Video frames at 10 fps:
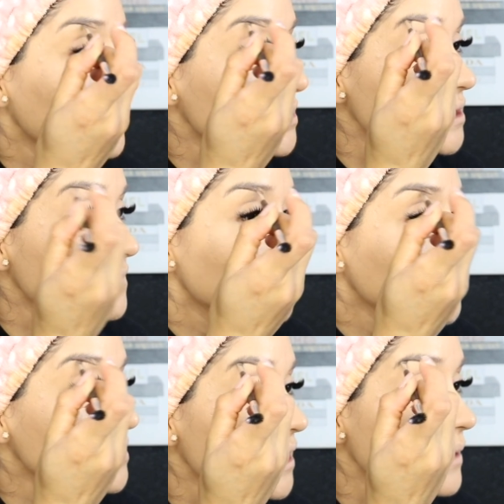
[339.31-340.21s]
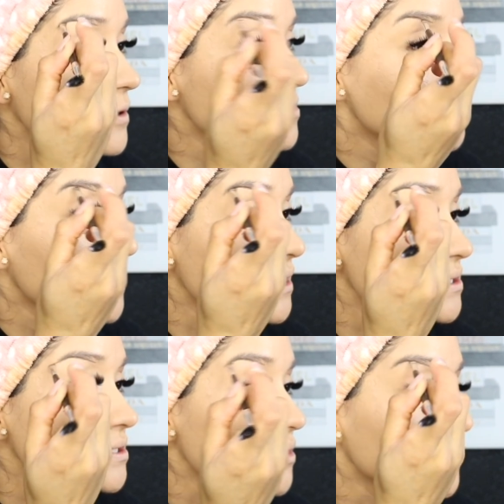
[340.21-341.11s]
cause I feel like time goes by
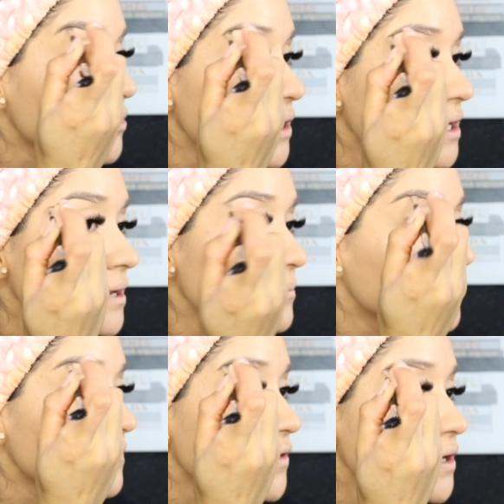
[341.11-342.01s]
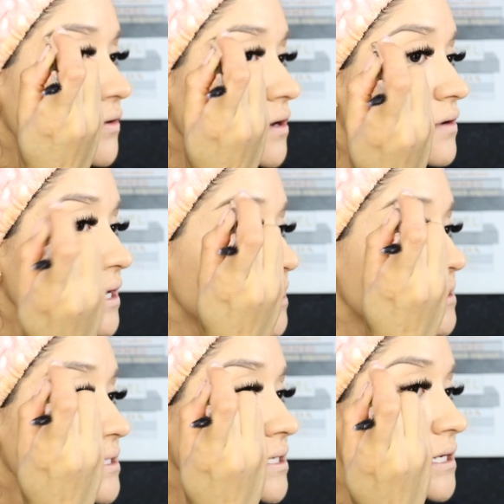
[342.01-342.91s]
so quick and before you know it,
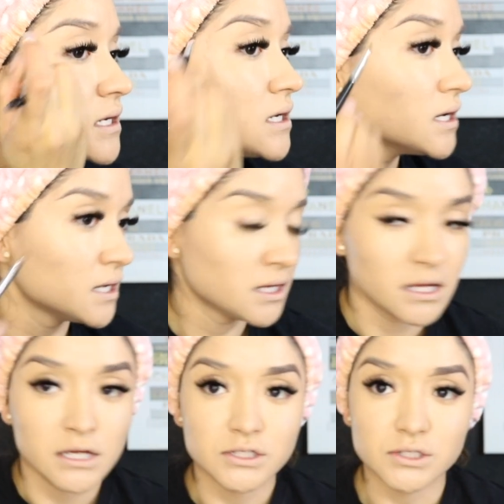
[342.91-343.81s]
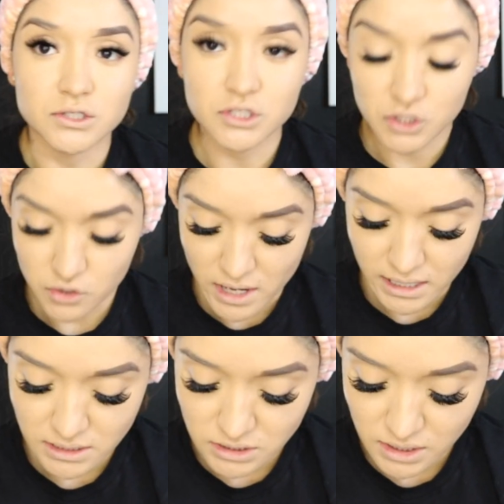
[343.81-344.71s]
it's here. So just
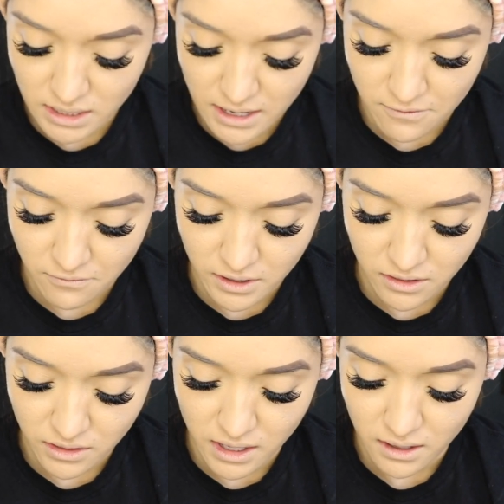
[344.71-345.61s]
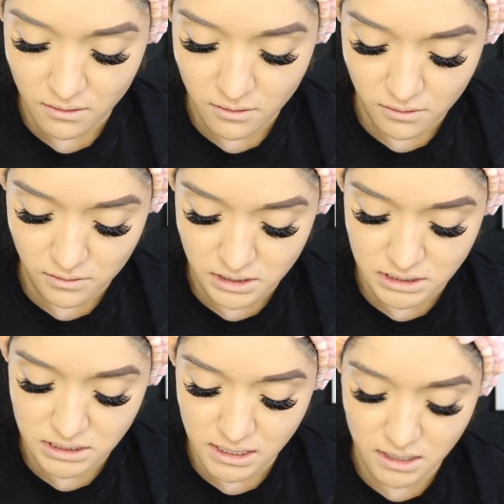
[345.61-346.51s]
trying to get everything, all the
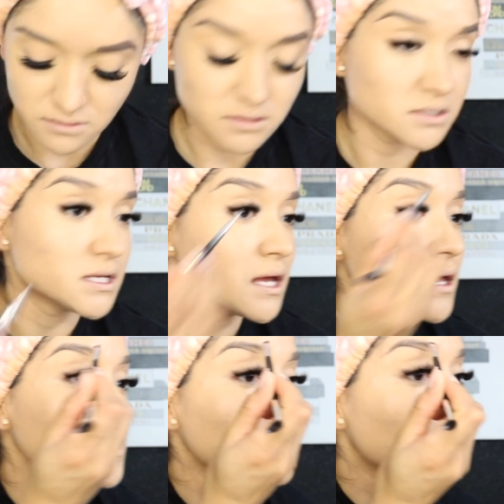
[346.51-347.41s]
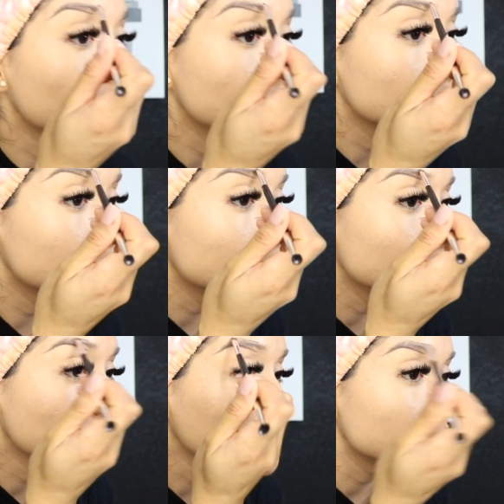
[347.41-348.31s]
details, little
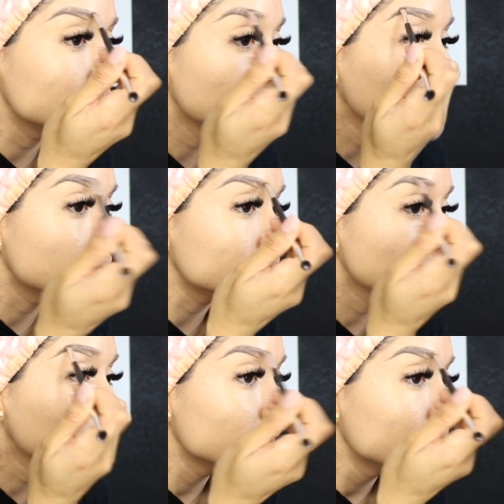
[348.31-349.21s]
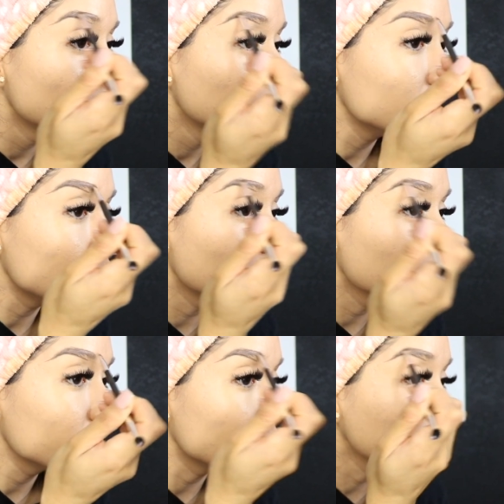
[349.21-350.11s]
details, big details,
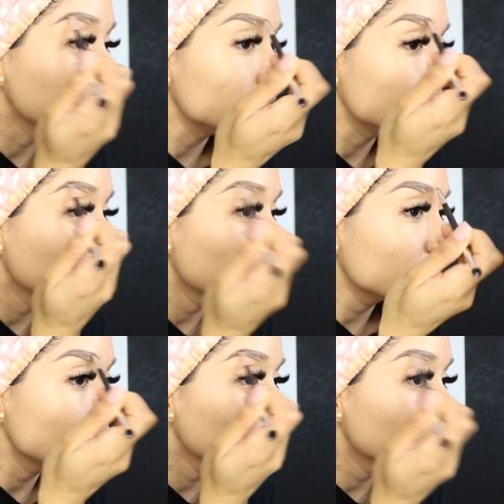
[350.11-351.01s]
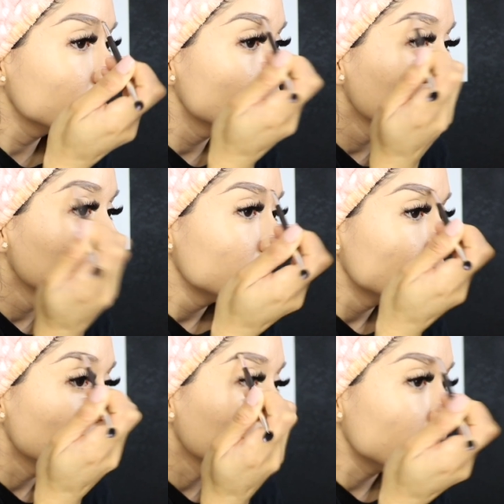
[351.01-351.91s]
all of that taken care of.
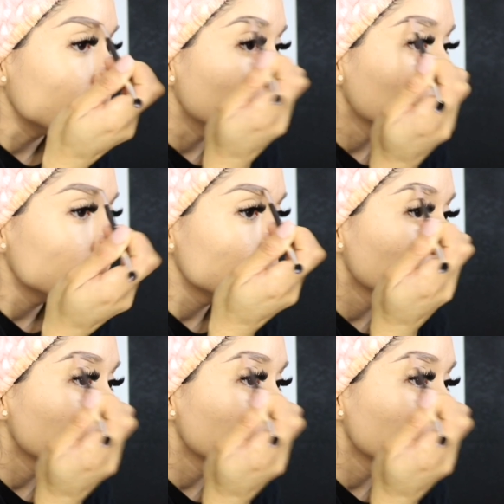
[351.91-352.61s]
Um,